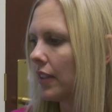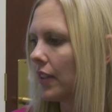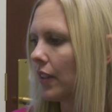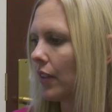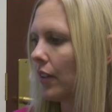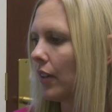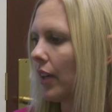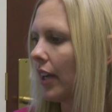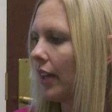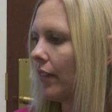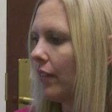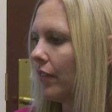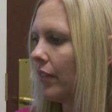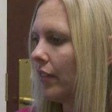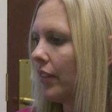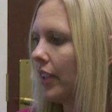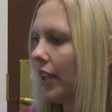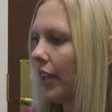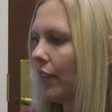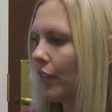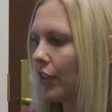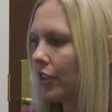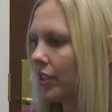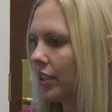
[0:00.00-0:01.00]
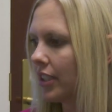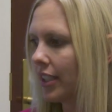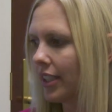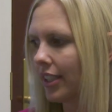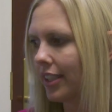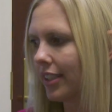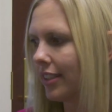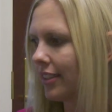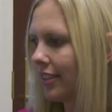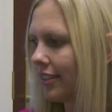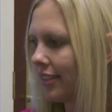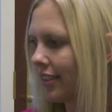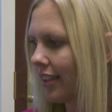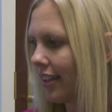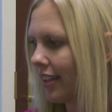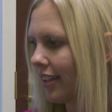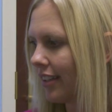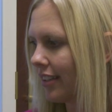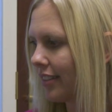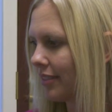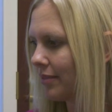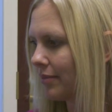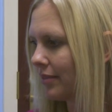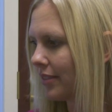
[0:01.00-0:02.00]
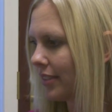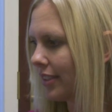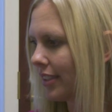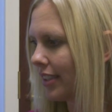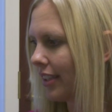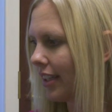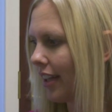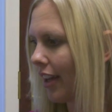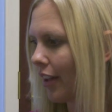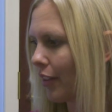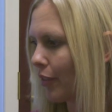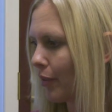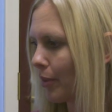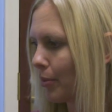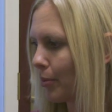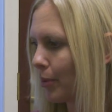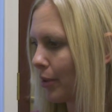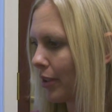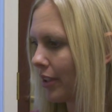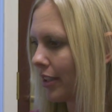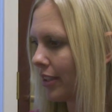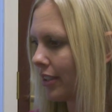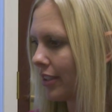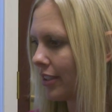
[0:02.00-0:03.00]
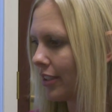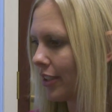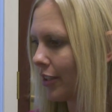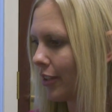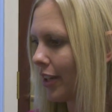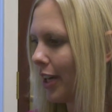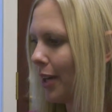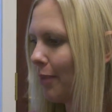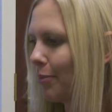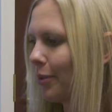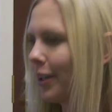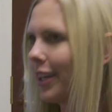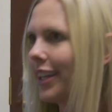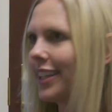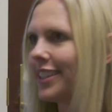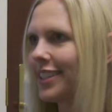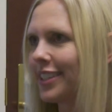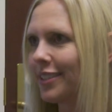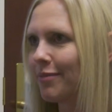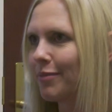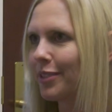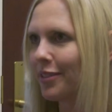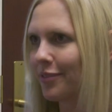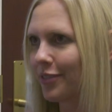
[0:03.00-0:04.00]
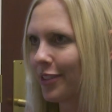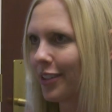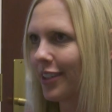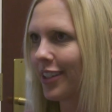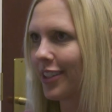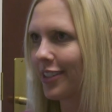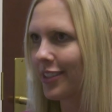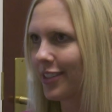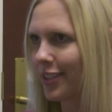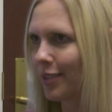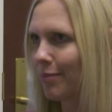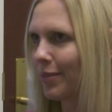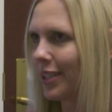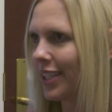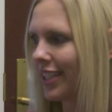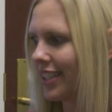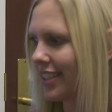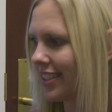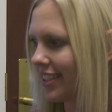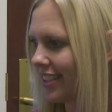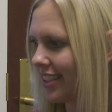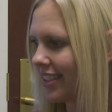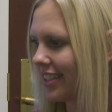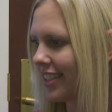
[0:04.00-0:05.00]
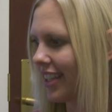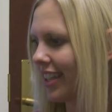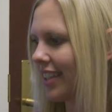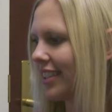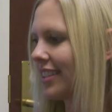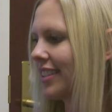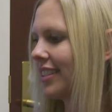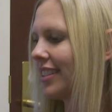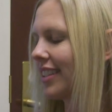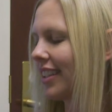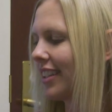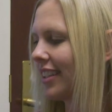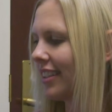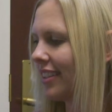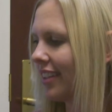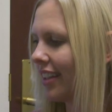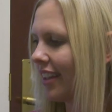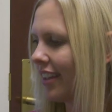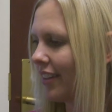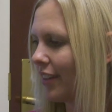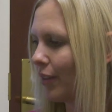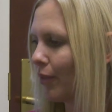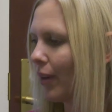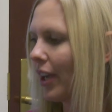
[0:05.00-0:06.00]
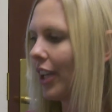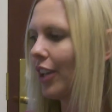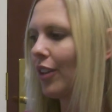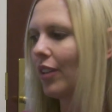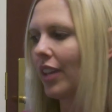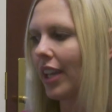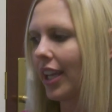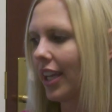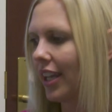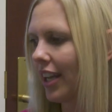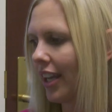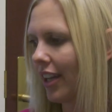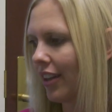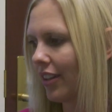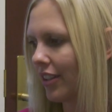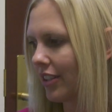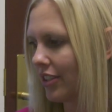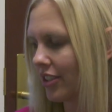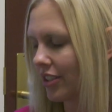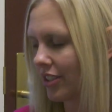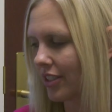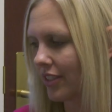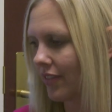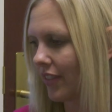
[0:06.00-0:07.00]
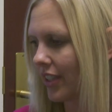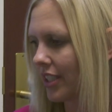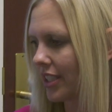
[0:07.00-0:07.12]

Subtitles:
So I've never seen a health report so comprehensive before. There's so many tests, and the way you lay it out is just